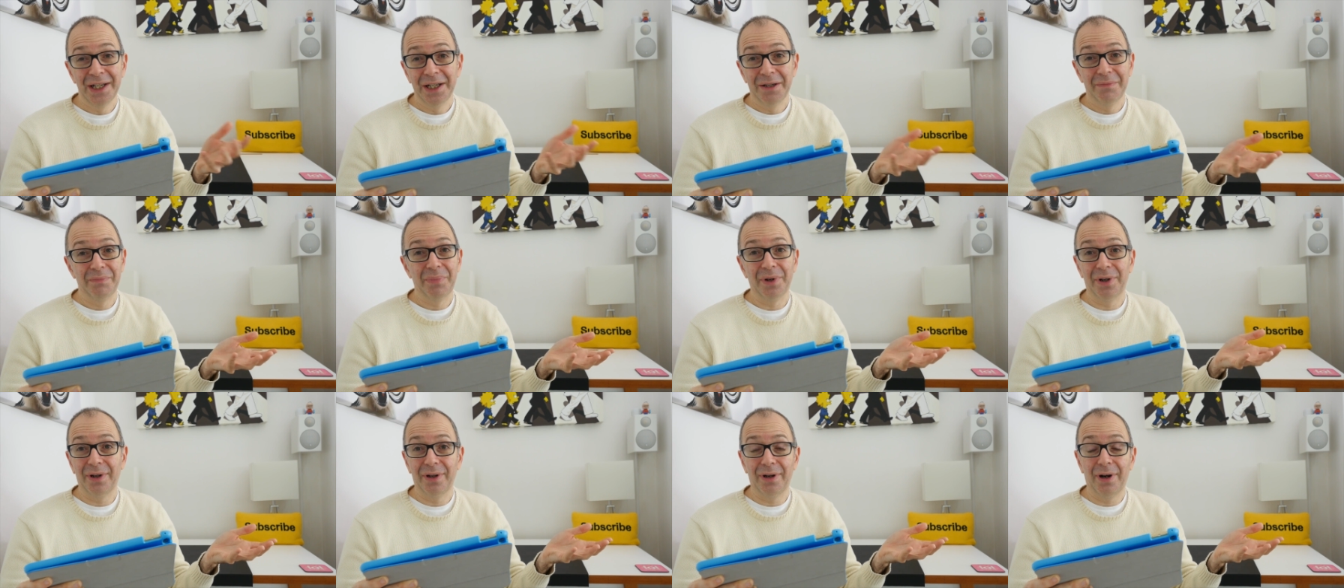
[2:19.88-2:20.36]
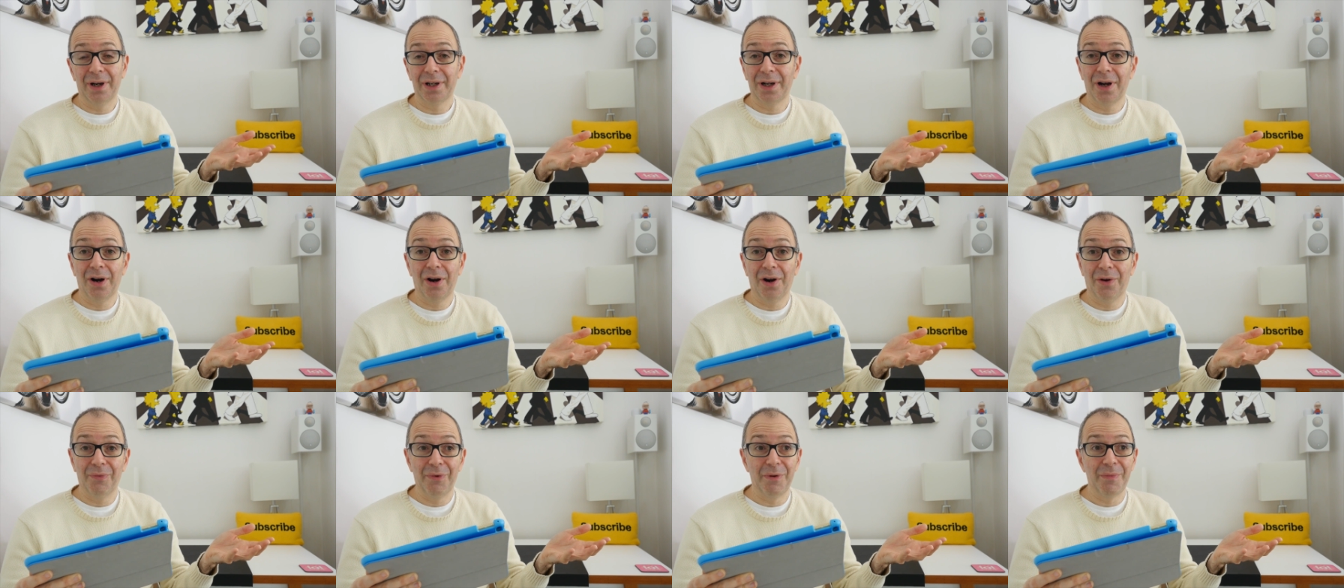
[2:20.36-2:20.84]
But I
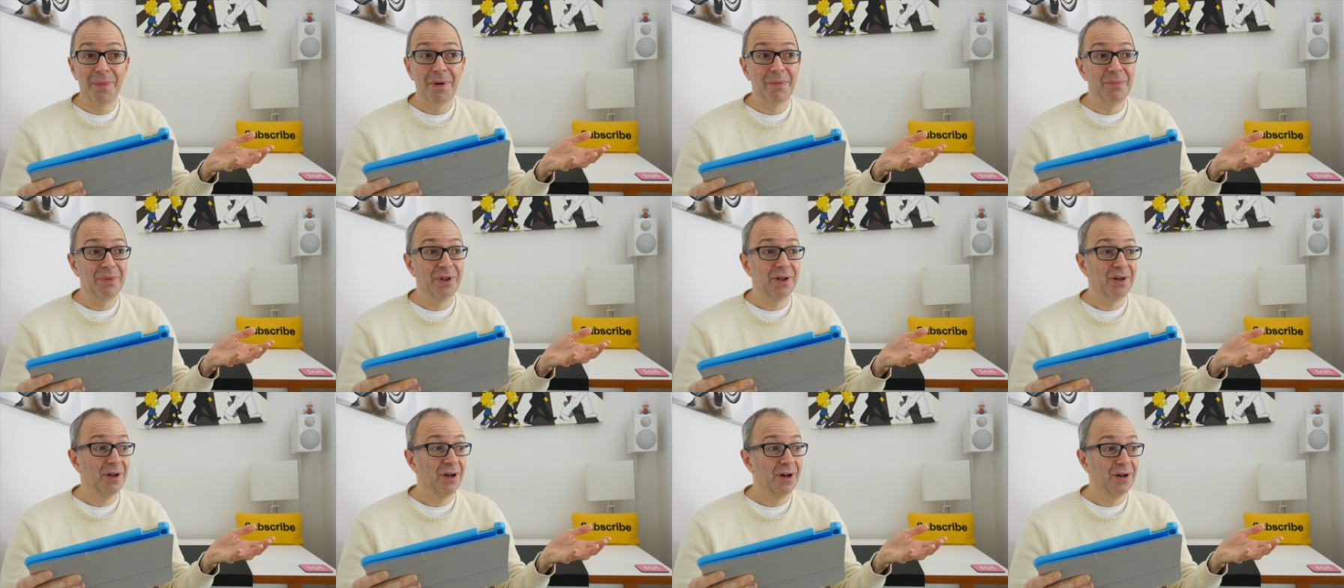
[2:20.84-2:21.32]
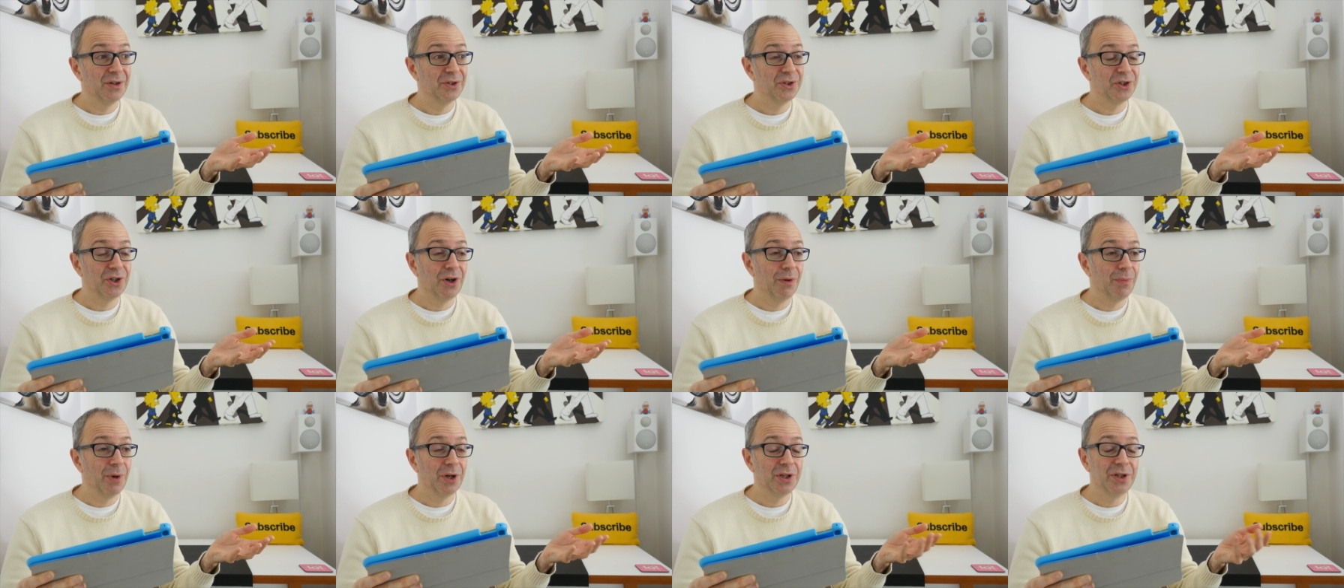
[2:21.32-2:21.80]
can't remember the last
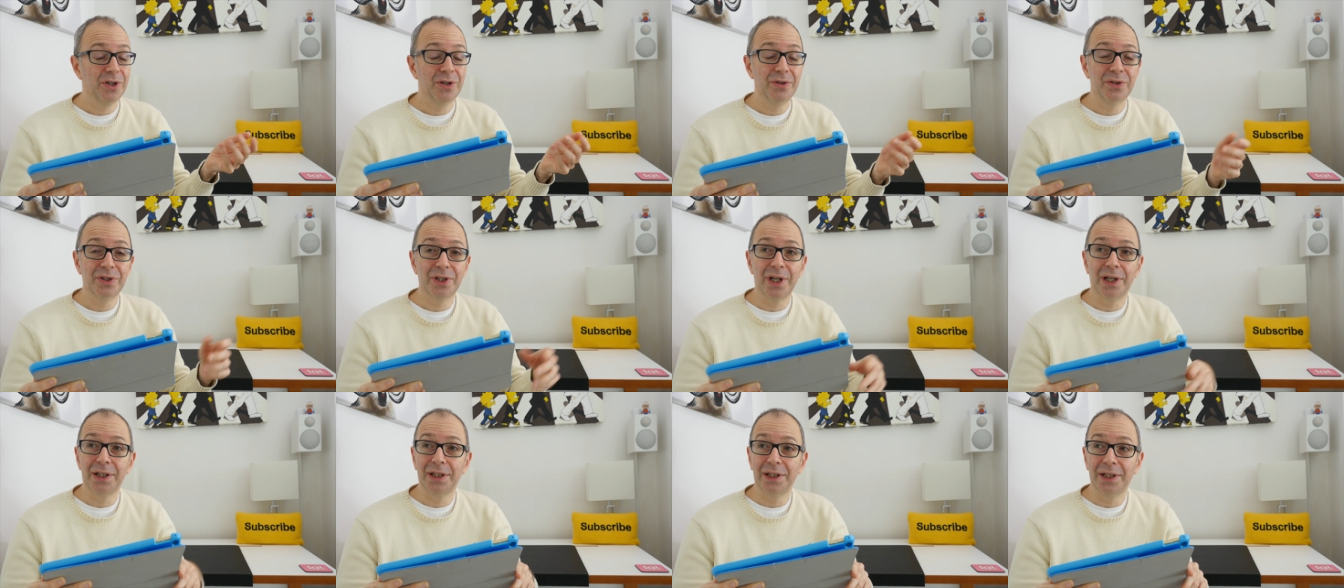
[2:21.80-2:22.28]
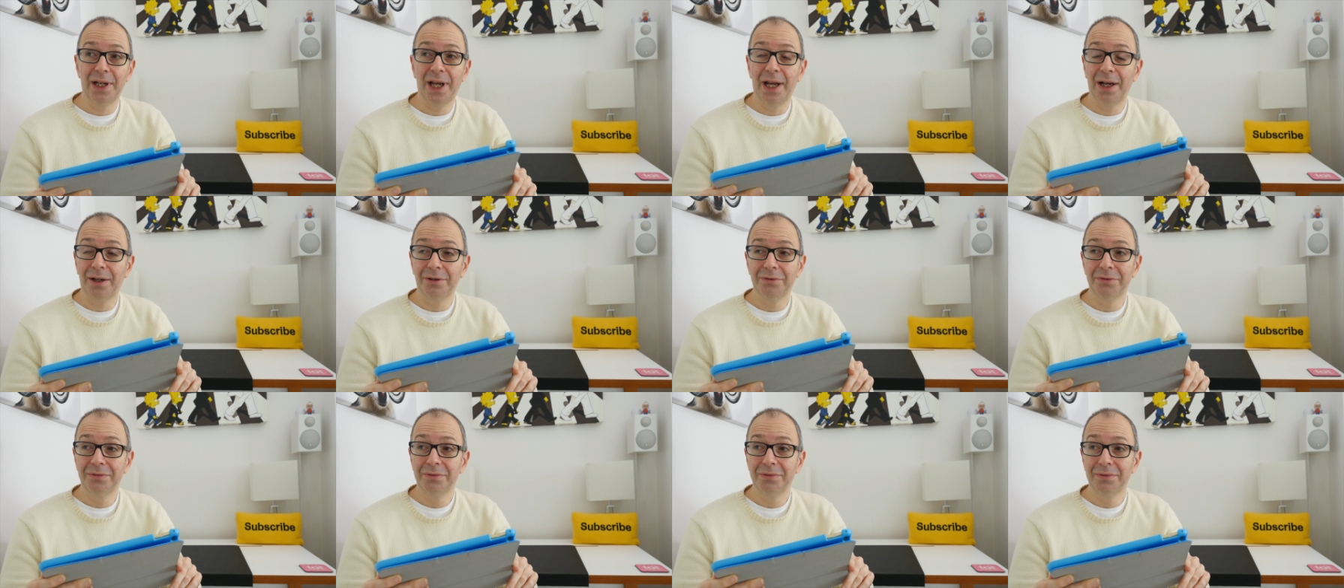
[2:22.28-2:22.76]
time I used any
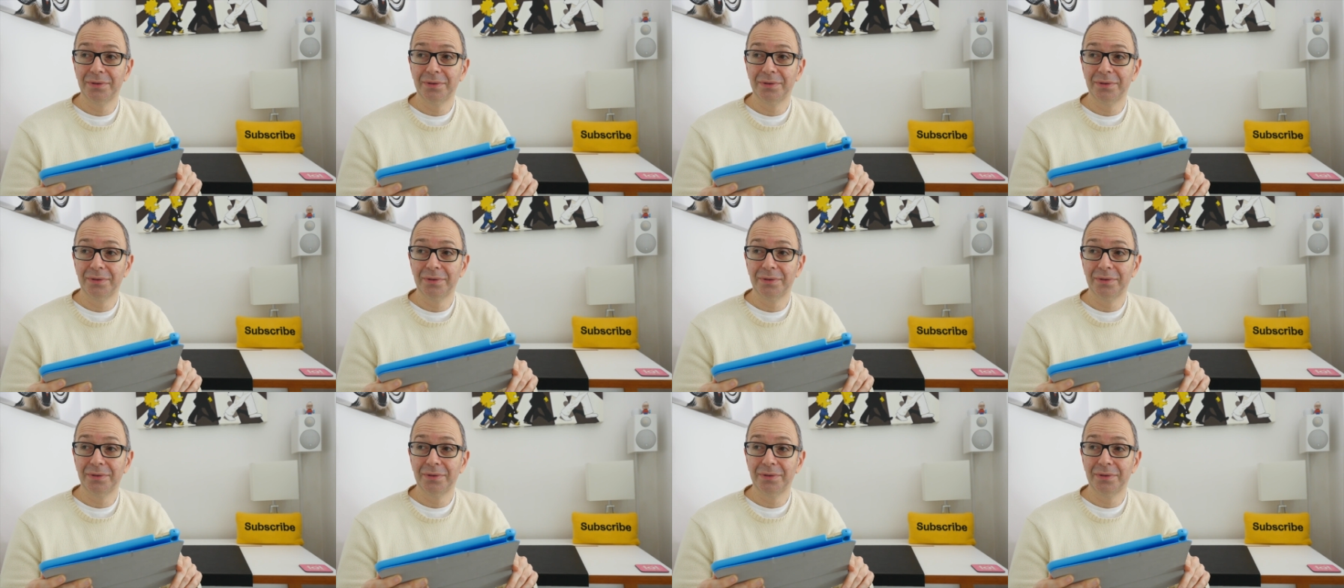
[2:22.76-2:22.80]
now.